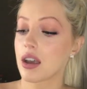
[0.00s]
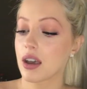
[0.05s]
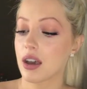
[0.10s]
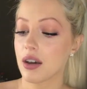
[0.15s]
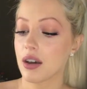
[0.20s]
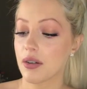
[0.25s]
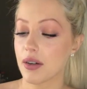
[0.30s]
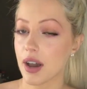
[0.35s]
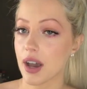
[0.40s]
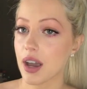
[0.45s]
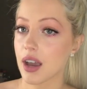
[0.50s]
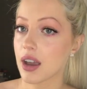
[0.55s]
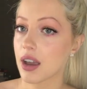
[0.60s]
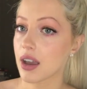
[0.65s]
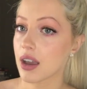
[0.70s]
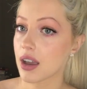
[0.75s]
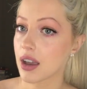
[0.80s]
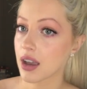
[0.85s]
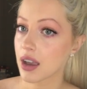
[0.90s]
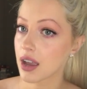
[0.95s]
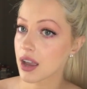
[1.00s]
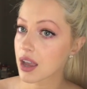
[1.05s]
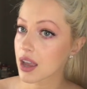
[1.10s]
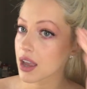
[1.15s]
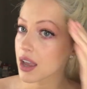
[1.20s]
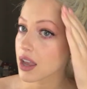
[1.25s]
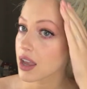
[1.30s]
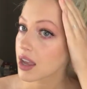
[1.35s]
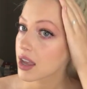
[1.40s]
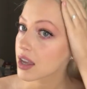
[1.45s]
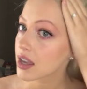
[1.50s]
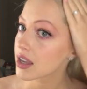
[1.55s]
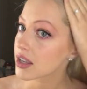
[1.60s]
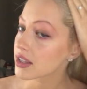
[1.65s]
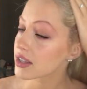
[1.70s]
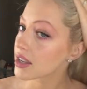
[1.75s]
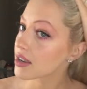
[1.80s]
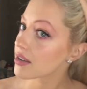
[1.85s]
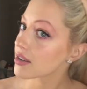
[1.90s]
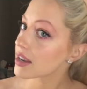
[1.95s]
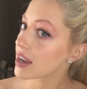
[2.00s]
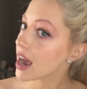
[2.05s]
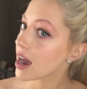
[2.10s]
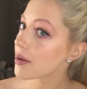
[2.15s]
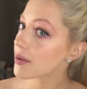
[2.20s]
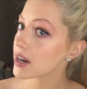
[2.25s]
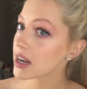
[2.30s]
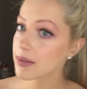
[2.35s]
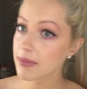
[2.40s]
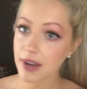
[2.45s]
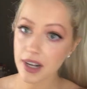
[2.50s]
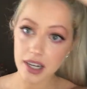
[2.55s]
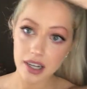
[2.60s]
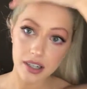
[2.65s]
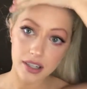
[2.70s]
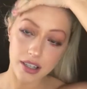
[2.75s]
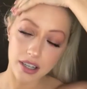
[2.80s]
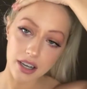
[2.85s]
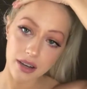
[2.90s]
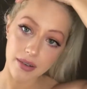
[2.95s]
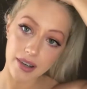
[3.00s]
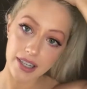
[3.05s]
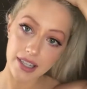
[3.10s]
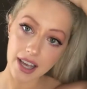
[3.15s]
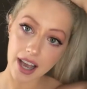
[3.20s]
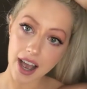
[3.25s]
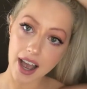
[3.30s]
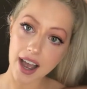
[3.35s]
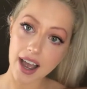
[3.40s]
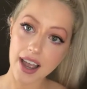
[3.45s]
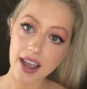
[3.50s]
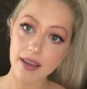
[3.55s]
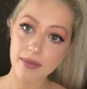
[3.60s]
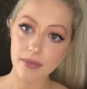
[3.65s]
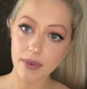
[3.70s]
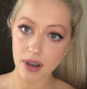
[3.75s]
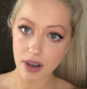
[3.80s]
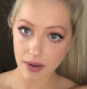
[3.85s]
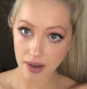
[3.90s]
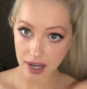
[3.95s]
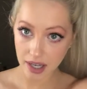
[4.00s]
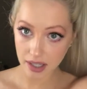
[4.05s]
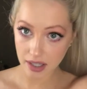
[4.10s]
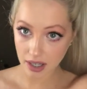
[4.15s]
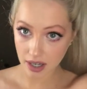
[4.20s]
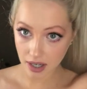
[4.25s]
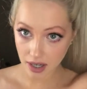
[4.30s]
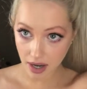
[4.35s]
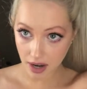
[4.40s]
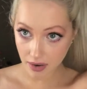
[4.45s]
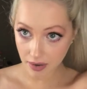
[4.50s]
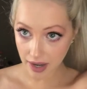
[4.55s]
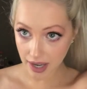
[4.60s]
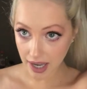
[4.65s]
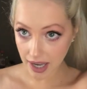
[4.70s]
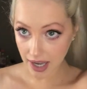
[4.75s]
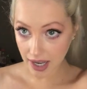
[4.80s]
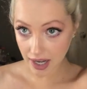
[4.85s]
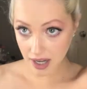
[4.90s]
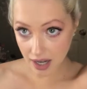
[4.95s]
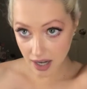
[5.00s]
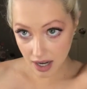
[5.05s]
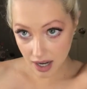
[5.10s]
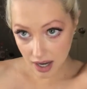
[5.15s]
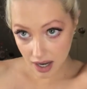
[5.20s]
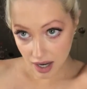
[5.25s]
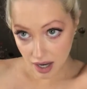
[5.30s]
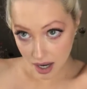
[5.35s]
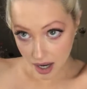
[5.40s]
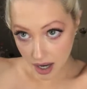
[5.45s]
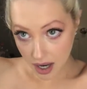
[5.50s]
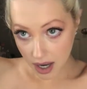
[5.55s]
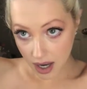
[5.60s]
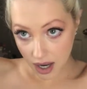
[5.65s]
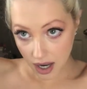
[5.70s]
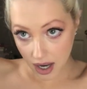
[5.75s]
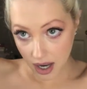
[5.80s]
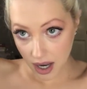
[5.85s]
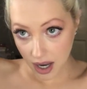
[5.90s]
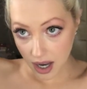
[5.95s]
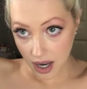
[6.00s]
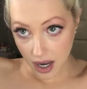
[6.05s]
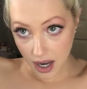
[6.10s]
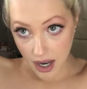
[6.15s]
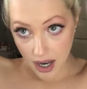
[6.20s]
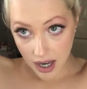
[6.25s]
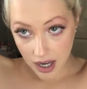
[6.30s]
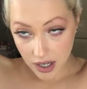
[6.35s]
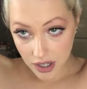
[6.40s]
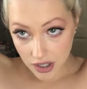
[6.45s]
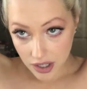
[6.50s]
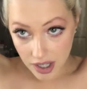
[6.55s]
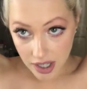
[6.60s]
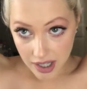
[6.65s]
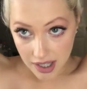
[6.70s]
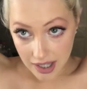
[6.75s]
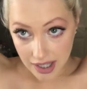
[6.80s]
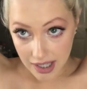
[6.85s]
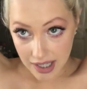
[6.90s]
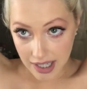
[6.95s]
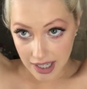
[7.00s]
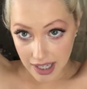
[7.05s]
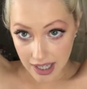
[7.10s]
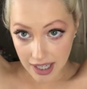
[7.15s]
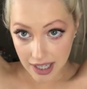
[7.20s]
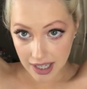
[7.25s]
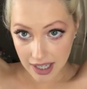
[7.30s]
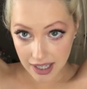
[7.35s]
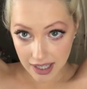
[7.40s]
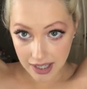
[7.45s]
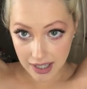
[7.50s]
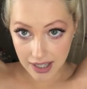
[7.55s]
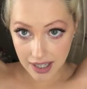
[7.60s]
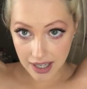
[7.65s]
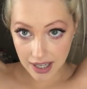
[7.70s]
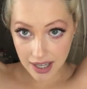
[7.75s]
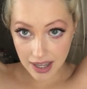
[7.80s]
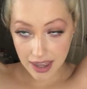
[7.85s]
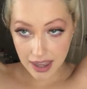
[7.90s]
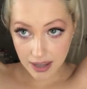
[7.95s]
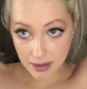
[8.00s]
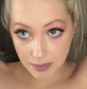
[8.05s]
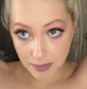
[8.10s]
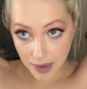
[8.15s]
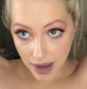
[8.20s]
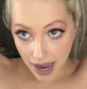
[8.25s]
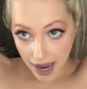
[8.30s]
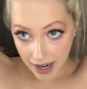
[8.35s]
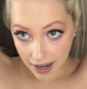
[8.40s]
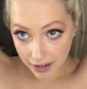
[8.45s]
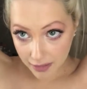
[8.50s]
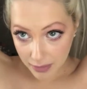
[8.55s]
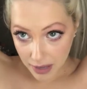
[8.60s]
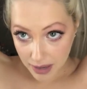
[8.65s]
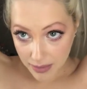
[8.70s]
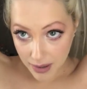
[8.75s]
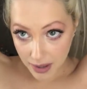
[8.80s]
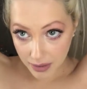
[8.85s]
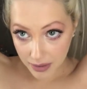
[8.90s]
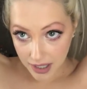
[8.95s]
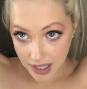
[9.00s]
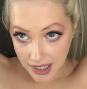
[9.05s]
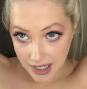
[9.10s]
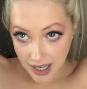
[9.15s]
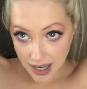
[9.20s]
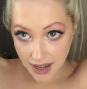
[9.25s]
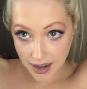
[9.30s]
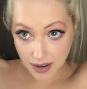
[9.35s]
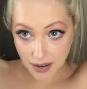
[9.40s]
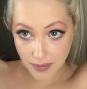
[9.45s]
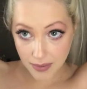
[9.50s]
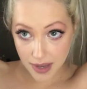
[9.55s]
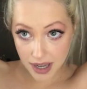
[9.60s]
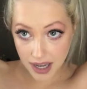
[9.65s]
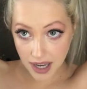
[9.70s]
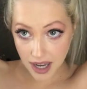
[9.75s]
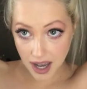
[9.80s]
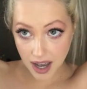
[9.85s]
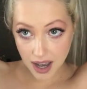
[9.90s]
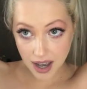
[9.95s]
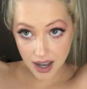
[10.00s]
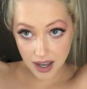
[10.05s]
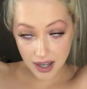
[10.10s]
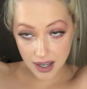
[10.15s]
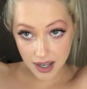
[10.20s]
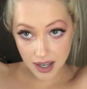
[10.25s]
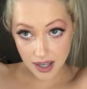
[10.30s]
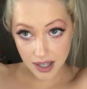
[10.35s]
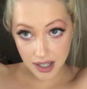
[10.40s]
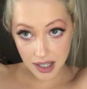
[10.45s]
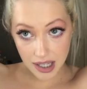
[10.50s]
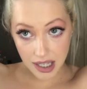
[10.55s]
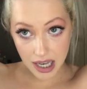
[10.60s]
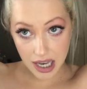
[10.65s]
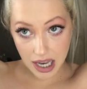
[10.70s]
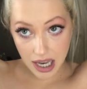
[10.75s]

Okay. So now what I'm gonna do is I am going to go in and just tease the back of my ponytail because